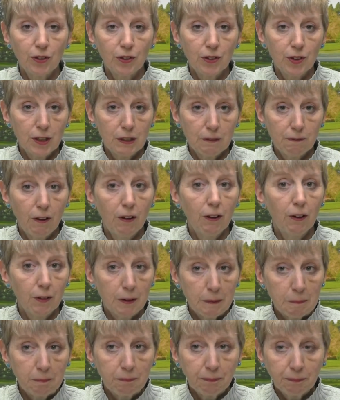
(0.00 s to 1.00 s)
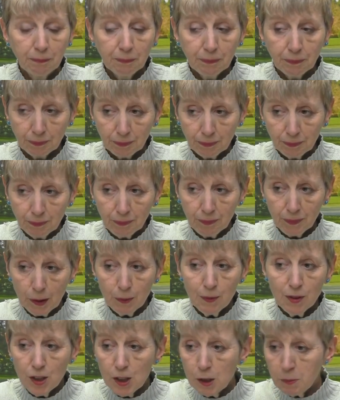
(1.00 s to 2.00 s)
others to follow them,
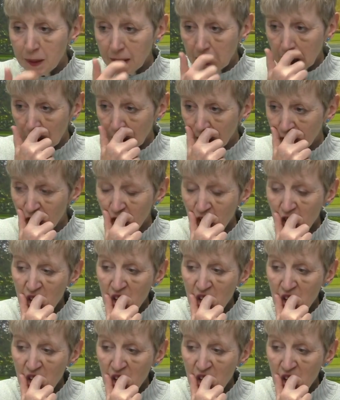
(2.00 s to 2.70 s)
which is a bit kind of